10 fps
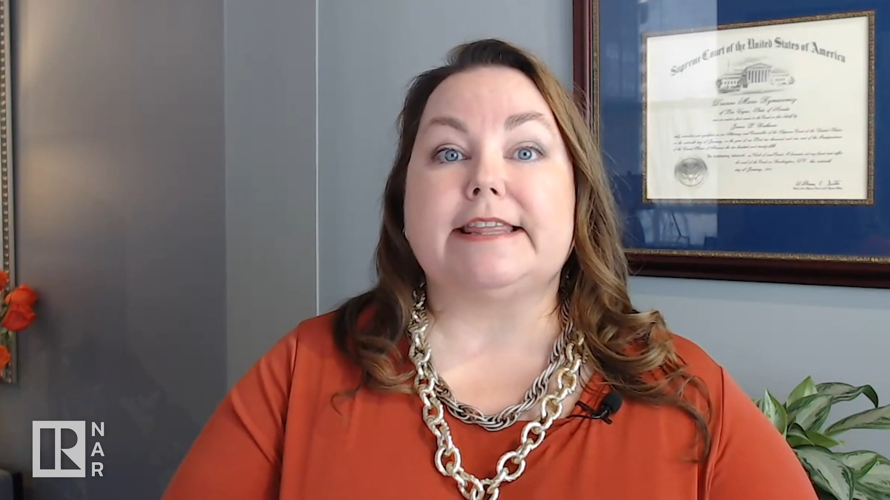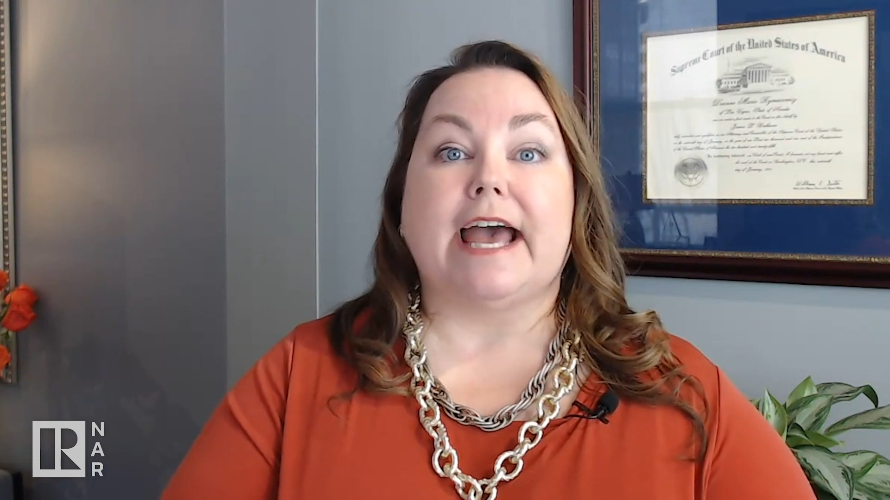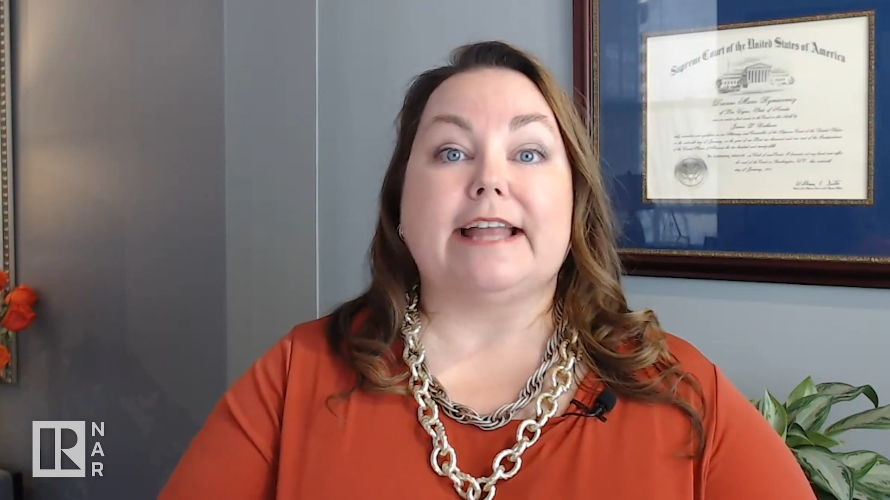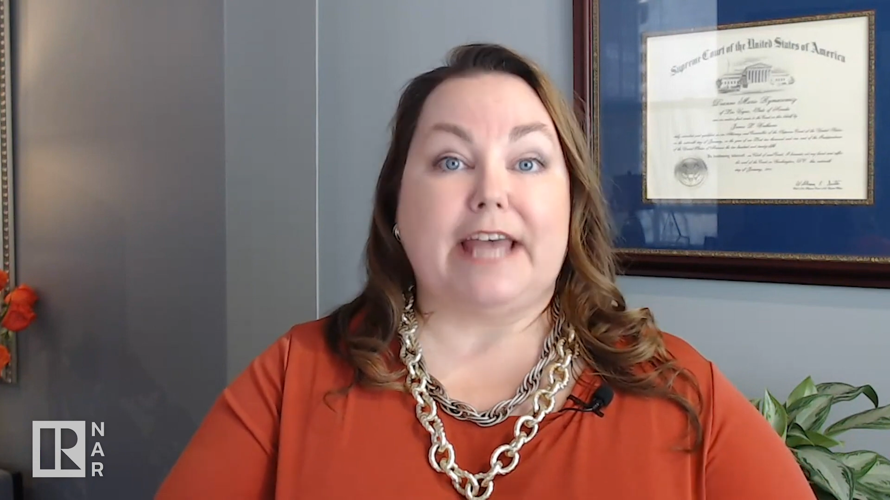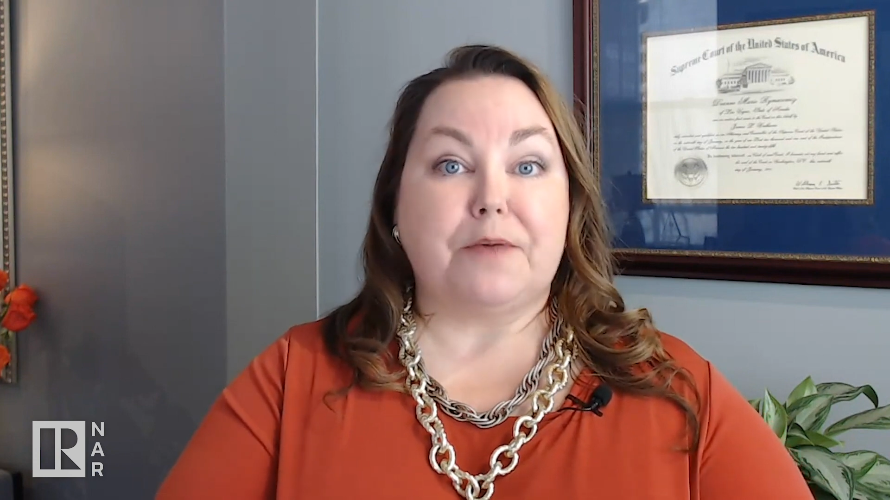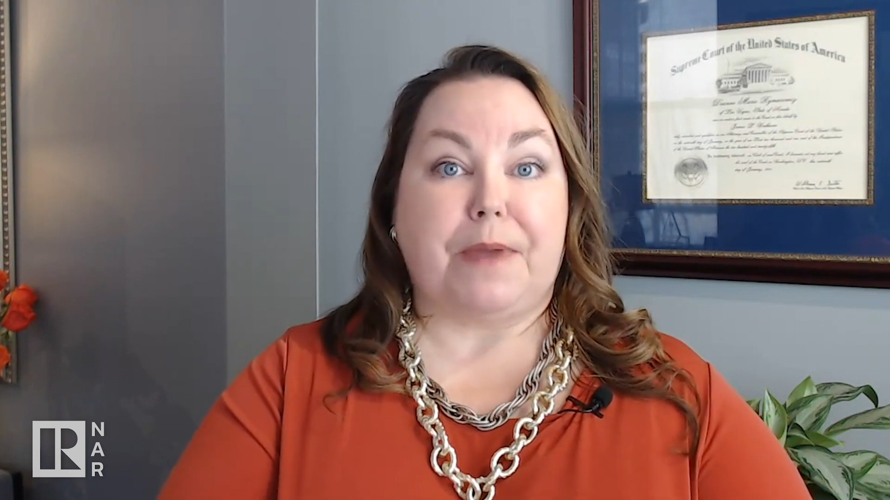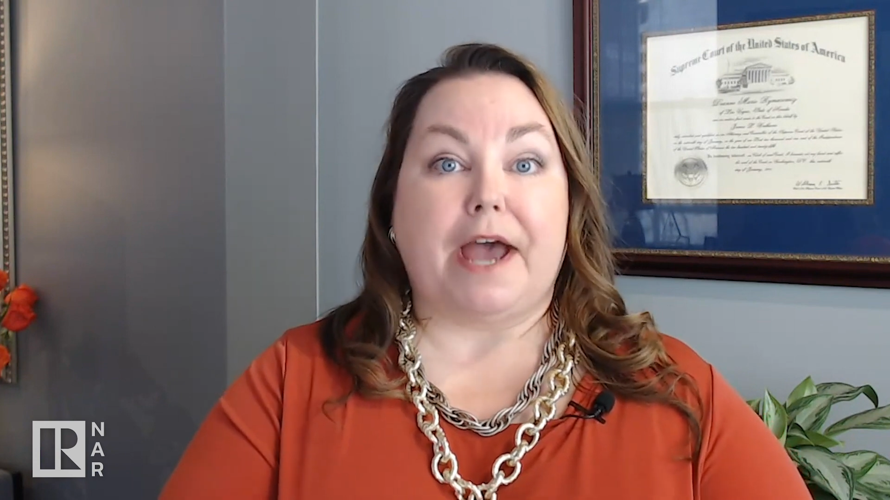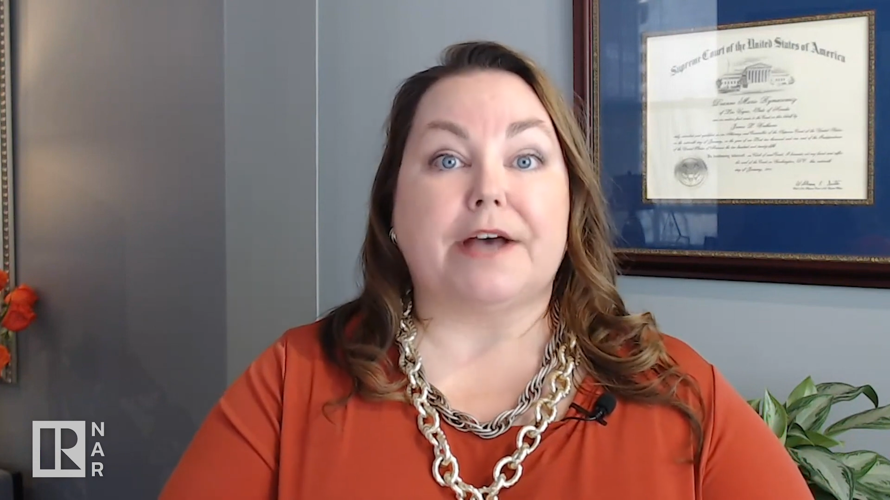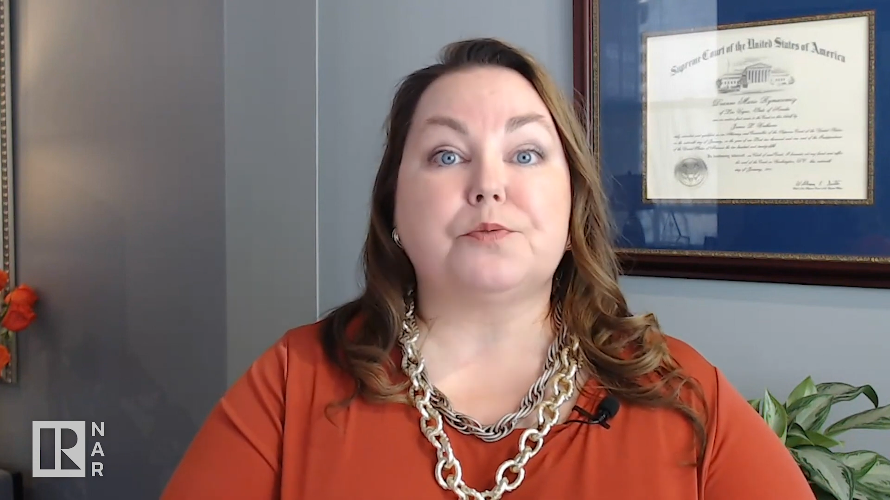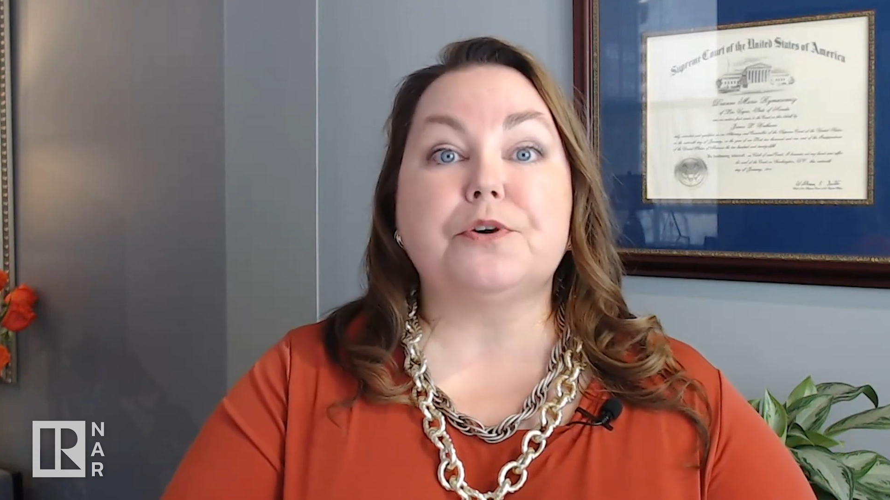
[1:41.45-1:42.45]
that that
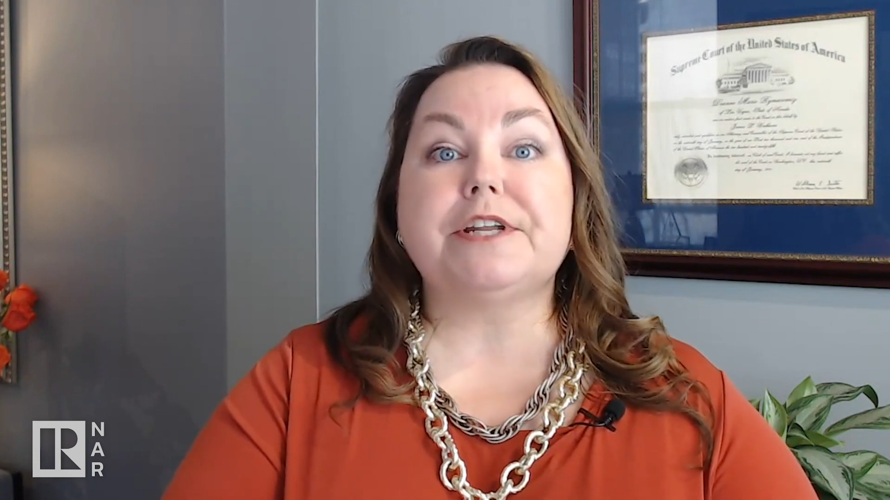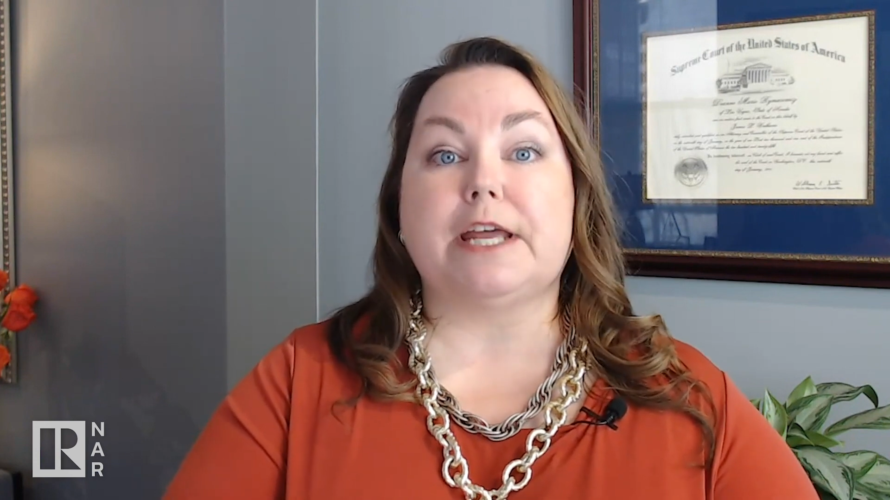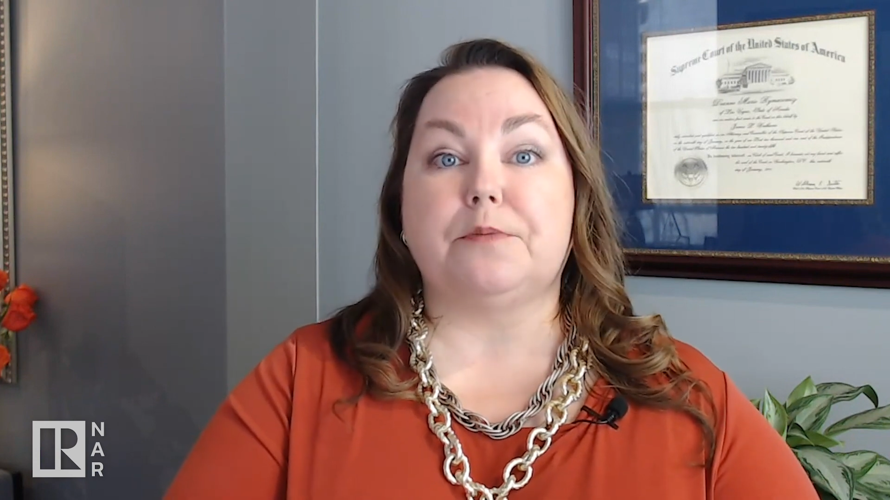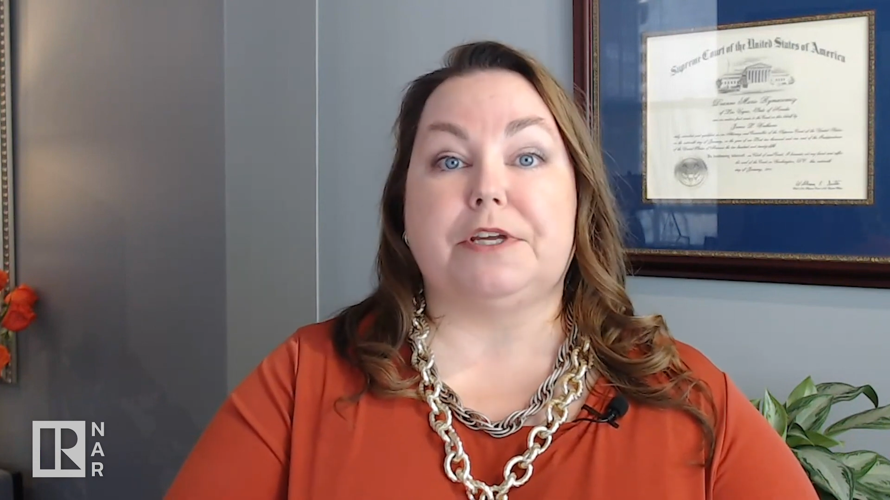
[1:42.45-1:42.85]
password can